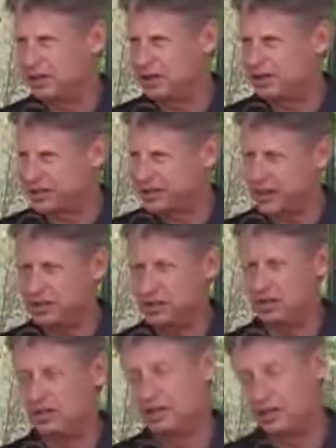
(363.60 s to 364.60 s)
that are
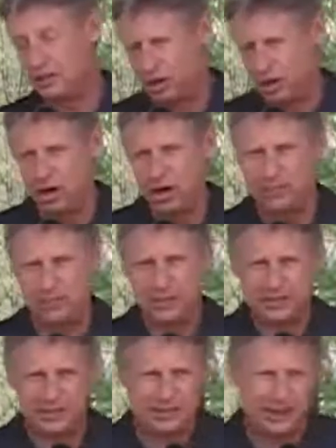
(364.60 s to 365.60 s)
stationed in Europe,
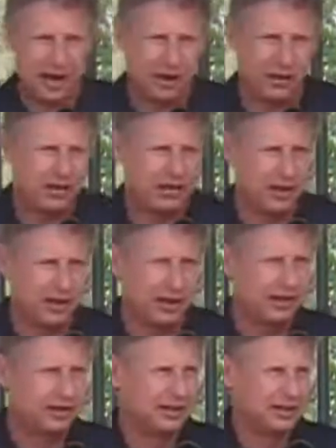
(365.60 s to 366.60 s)
in South
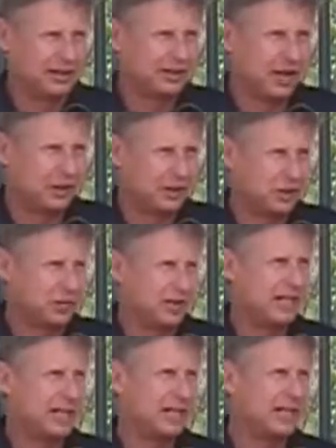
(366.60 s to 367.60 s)

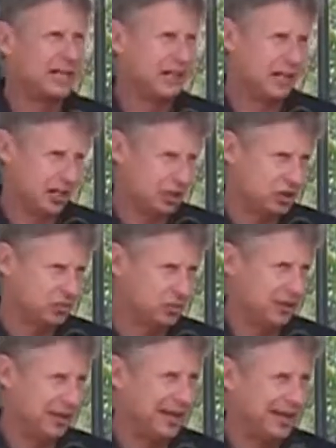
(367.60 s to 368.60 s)
Korea, in
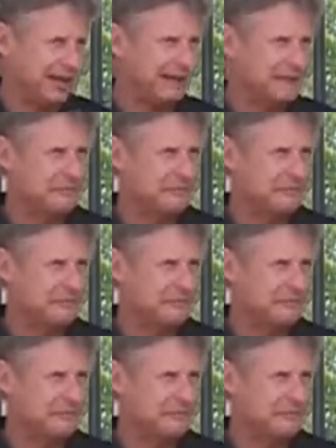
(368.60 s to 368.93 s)
Japan.